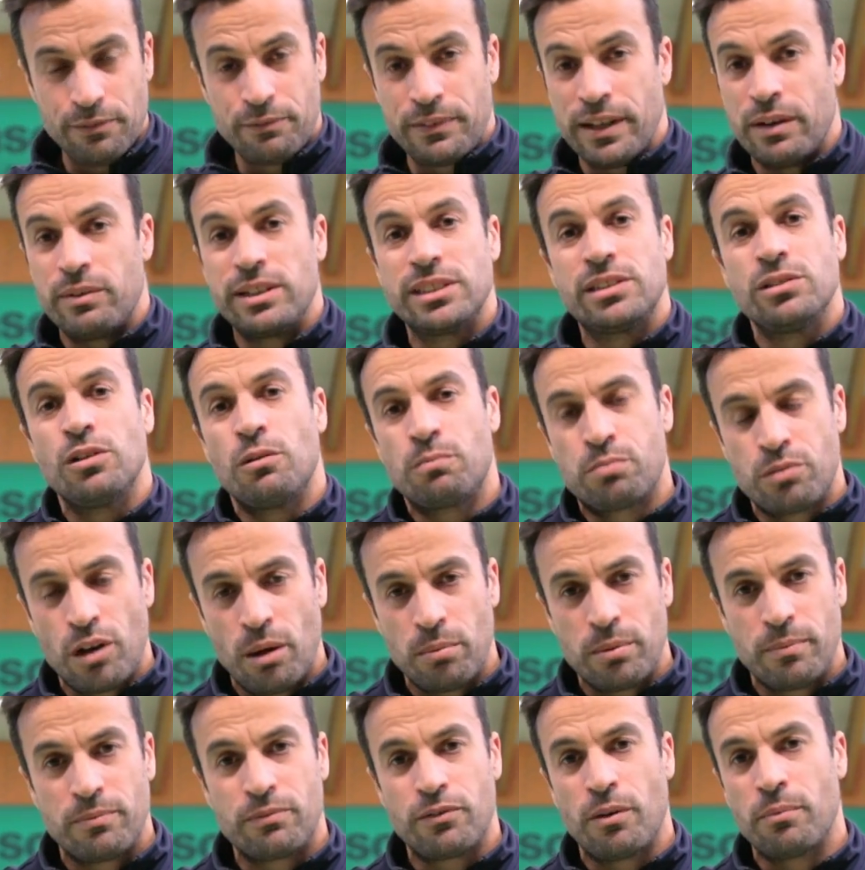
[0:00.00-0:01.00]
If there is no
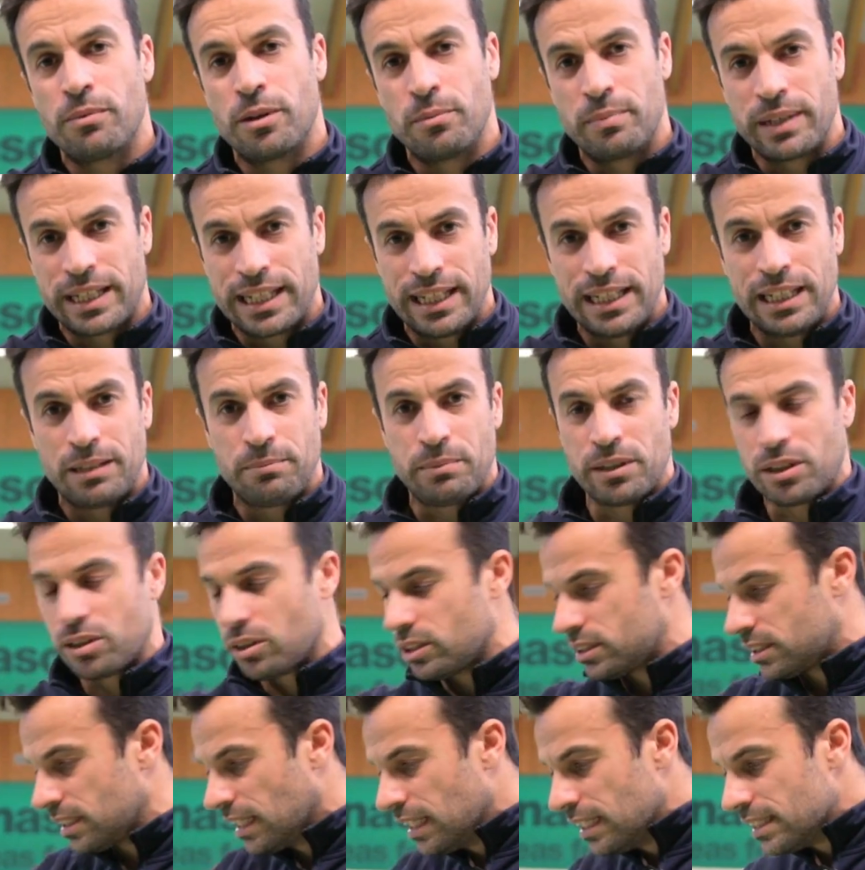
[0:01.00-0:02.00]
problem from the beginning
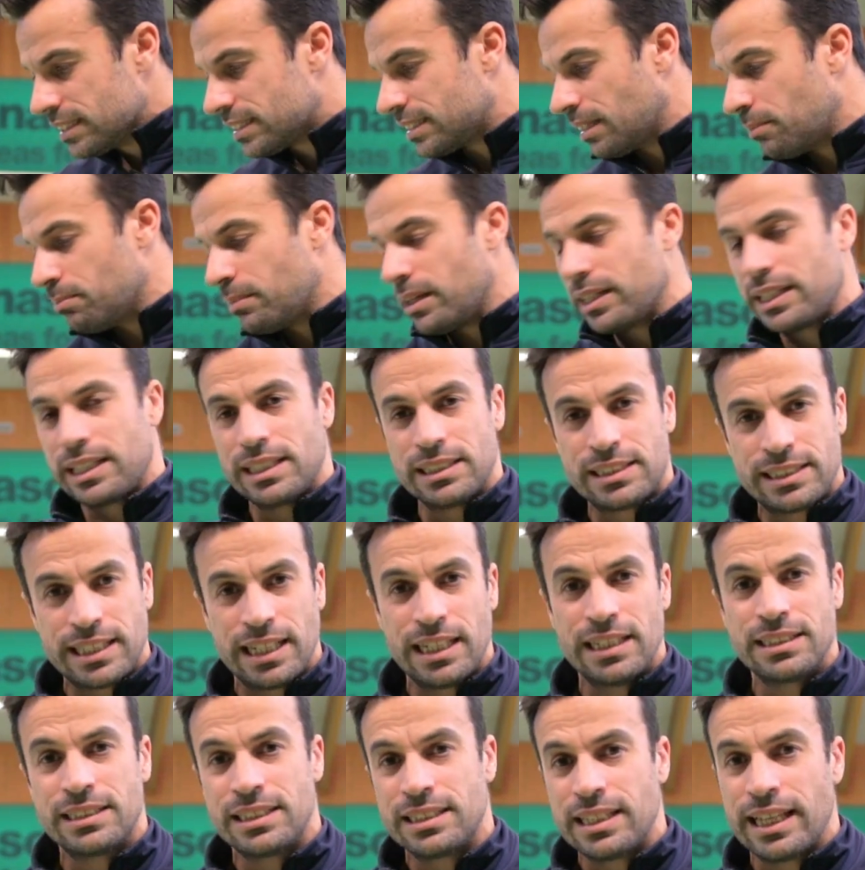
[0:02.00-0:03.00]
because somebody is
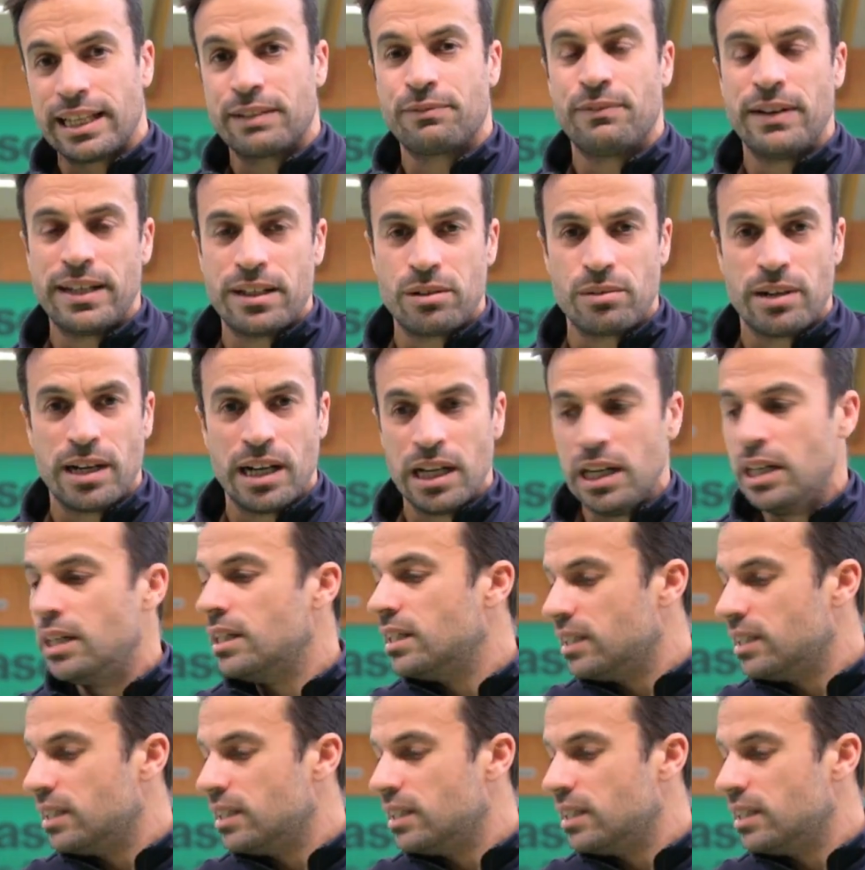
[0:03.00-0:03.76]
talented like Federer,